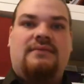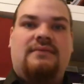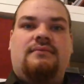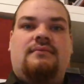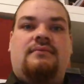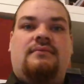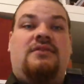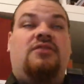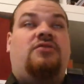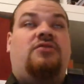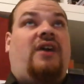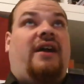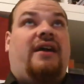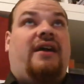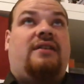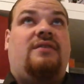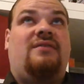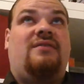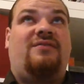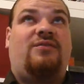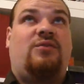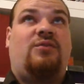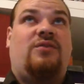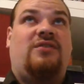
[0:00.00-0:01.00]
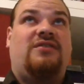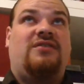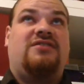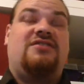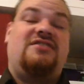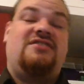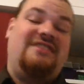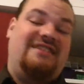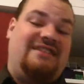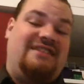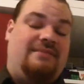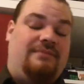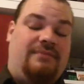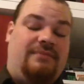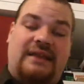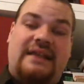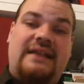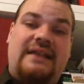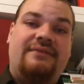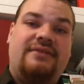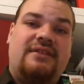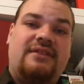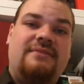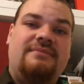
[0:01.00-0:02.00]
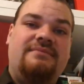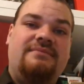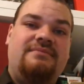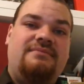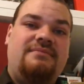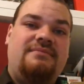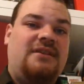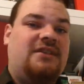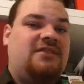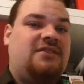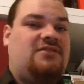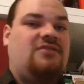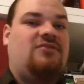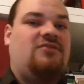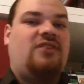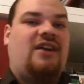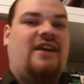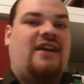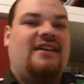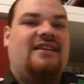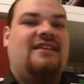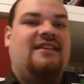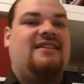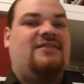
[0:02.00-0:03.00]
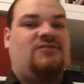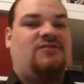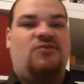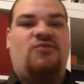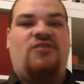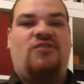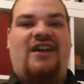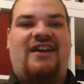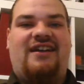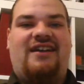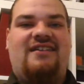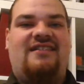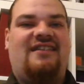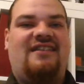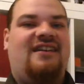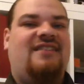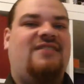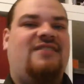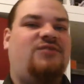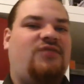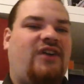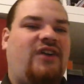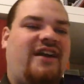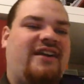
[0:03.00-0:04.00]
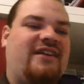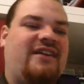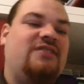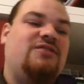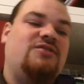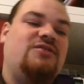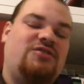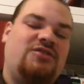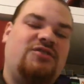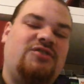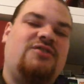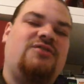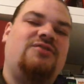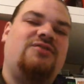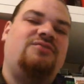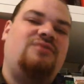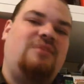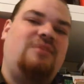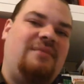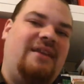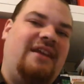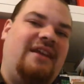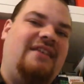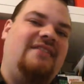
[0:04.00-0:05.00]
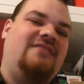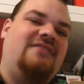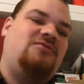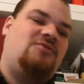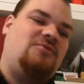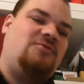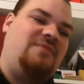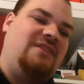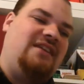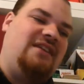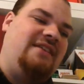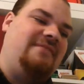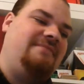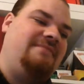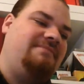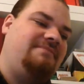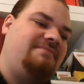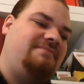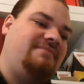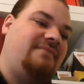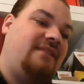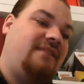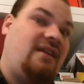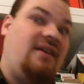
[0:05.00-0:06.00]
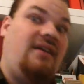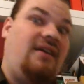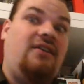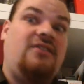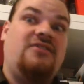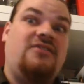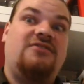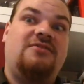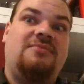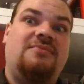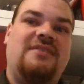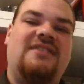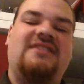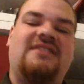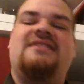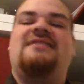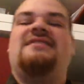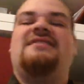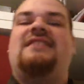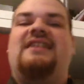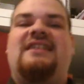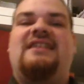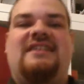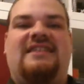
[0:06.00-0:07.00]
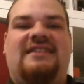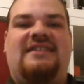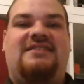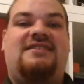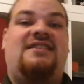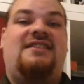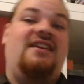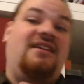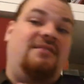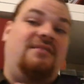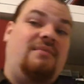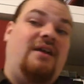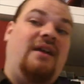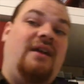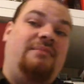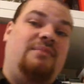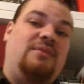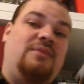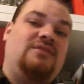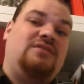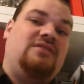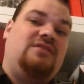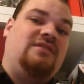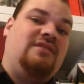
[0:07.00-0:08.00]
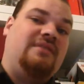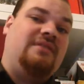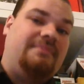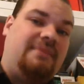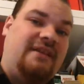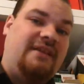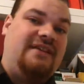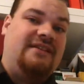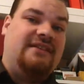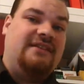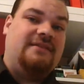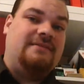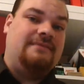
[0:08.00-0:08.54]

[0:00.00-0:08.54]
The dragon, of course, didn't believe them, because a dragon is a dragon, and a dragon should remain to be ultimate, at least in my personal opinion.